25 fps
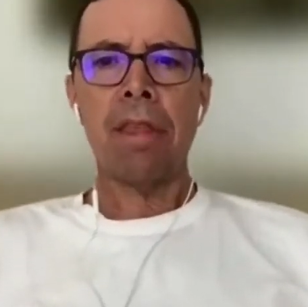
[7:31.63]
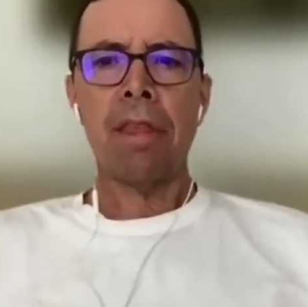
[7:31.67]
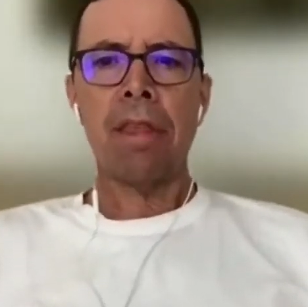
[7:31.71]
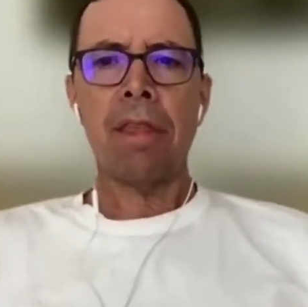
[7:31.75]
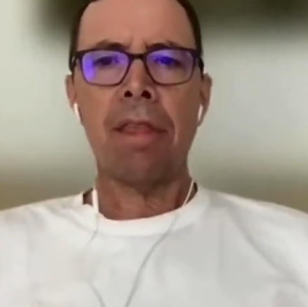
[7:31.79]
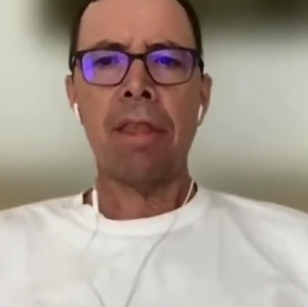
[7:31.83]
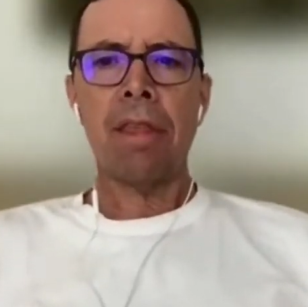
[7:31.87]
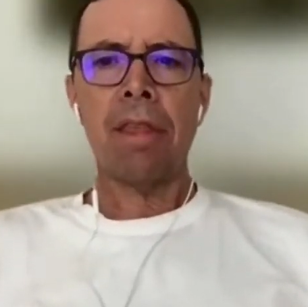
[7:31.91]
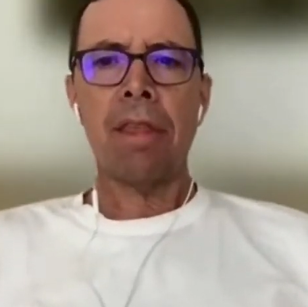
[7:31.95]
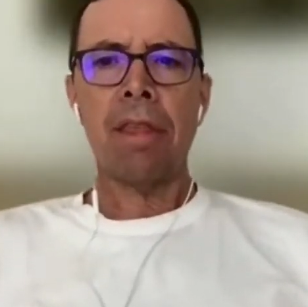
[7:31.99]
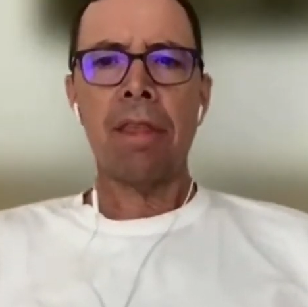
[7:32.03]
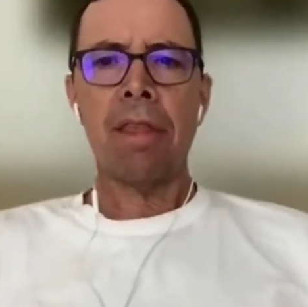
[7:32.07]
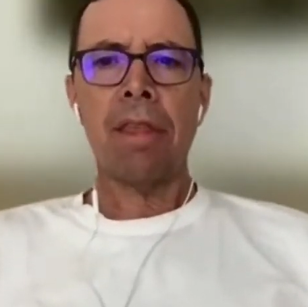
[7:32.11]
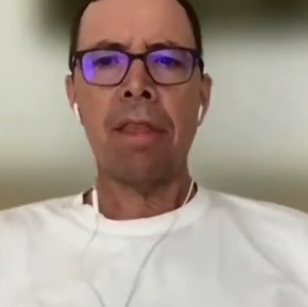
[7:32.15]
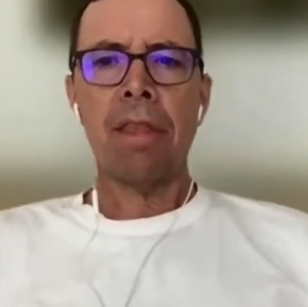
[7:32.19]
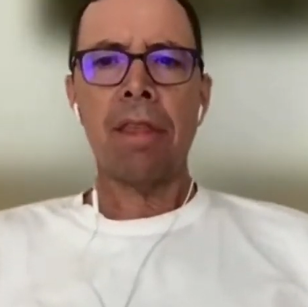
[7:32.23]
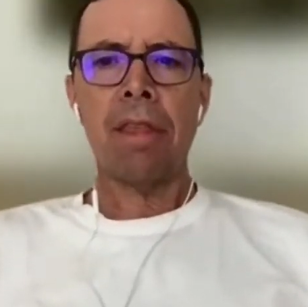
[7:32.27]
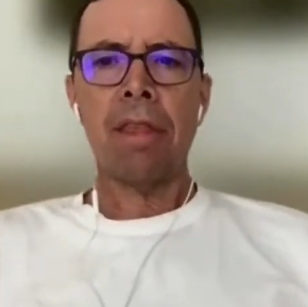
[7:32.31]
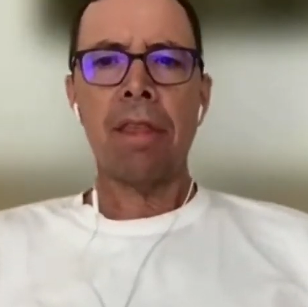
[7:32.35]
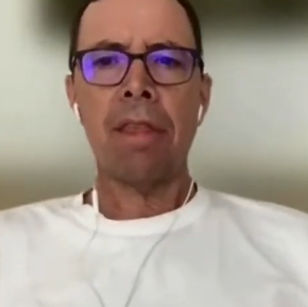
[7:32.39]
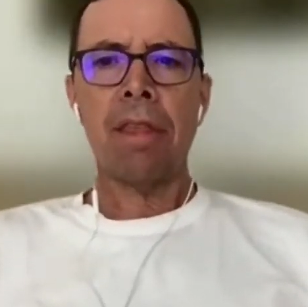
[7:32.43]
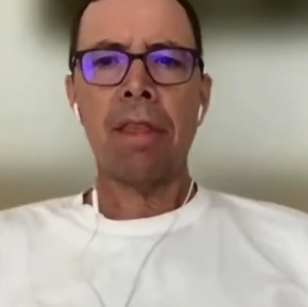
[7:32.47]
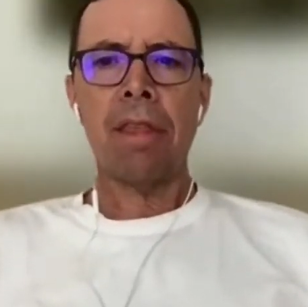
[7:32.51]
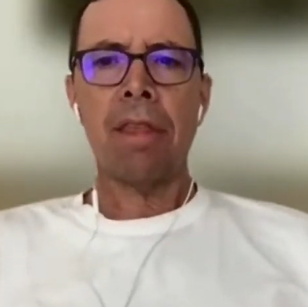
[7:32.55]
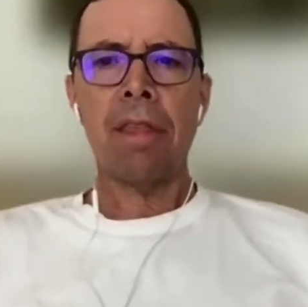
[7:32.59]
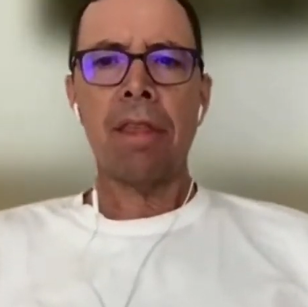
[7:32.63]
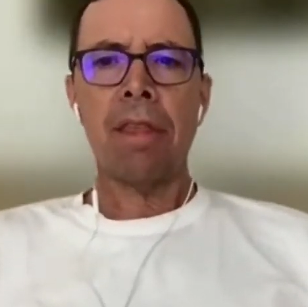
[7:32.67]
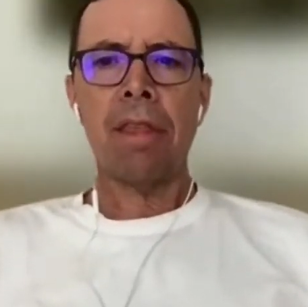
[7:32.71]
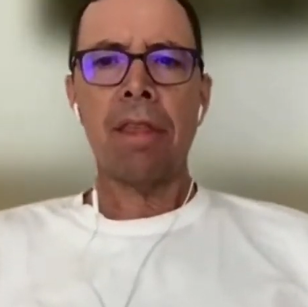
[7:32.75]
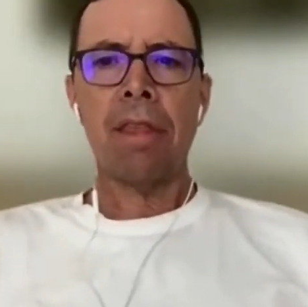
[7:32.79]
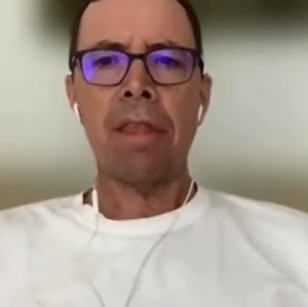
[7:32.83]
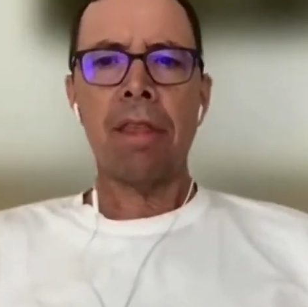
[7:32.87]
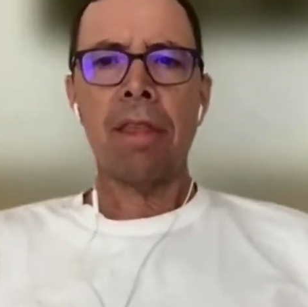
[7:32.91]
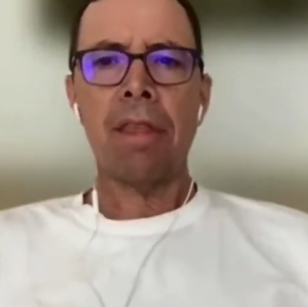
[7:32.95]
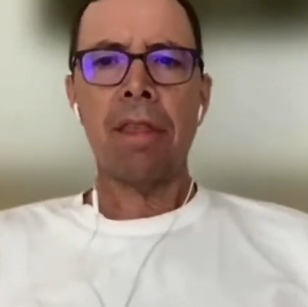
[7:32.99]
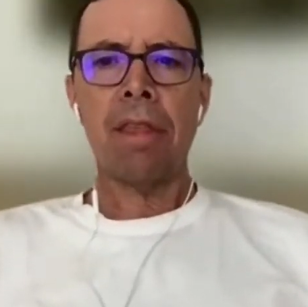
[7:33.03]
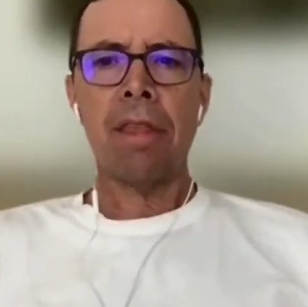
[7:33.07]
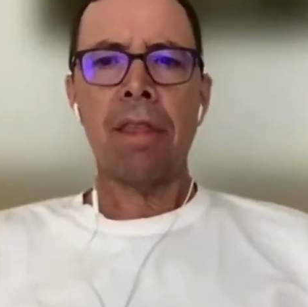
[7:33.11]
of
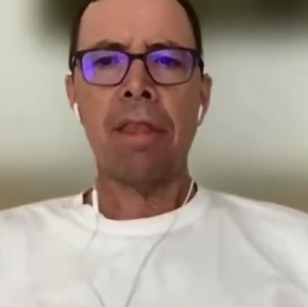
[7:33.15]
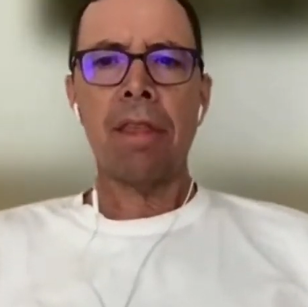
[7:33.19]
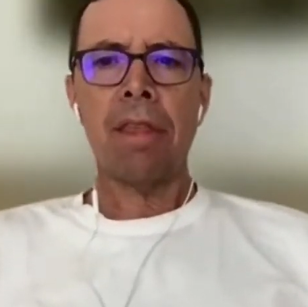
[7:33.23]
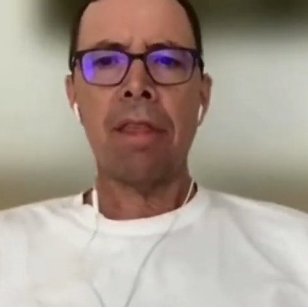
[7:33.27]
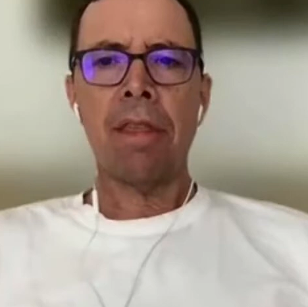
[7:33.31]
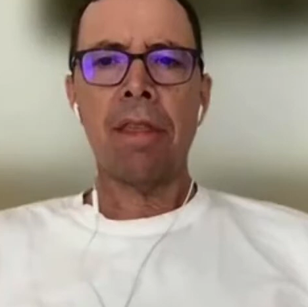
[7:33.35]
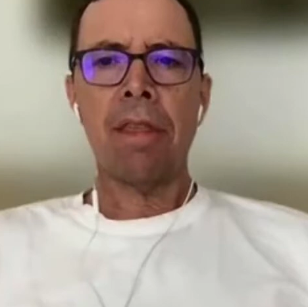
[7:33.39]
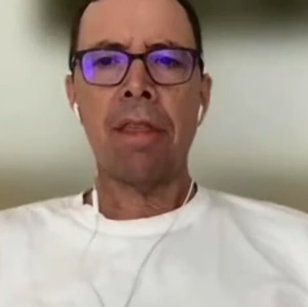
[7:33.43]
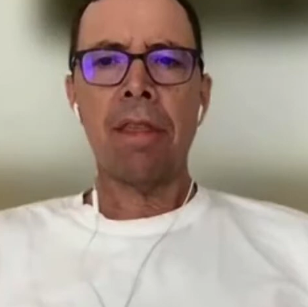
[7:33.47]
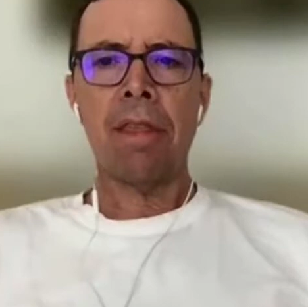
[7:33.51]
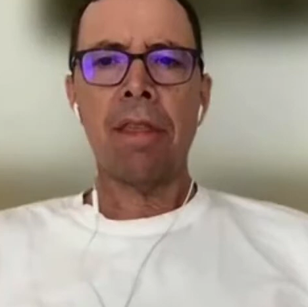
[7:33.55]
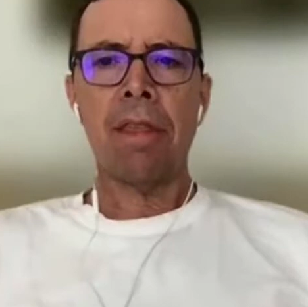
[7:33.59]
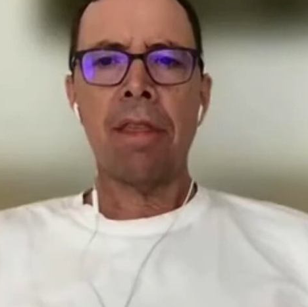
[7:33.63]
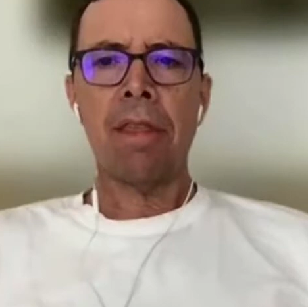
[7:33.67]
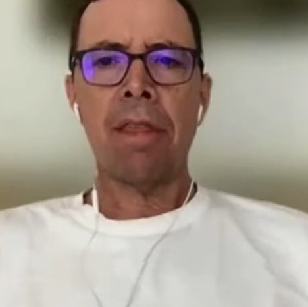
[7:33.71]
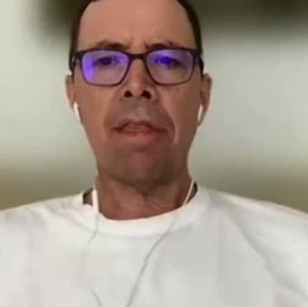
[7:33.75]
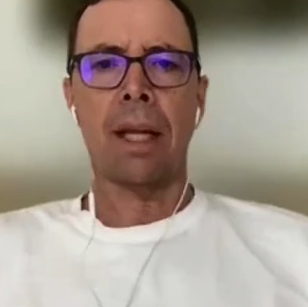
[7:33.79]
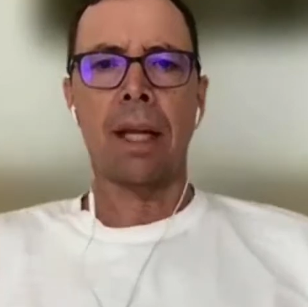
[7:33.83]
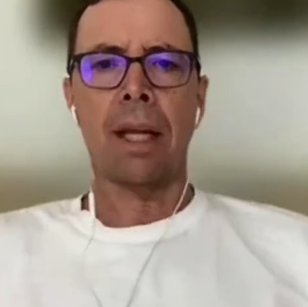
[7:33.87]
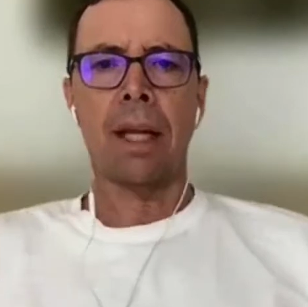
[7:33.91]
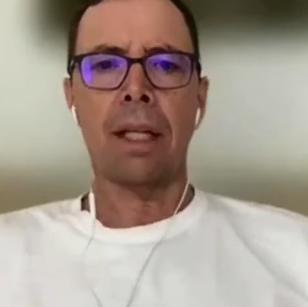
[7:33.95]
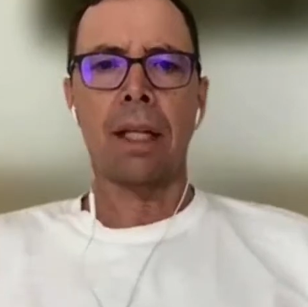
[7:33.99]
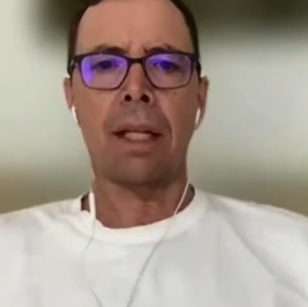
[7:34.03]
exclusion and lies,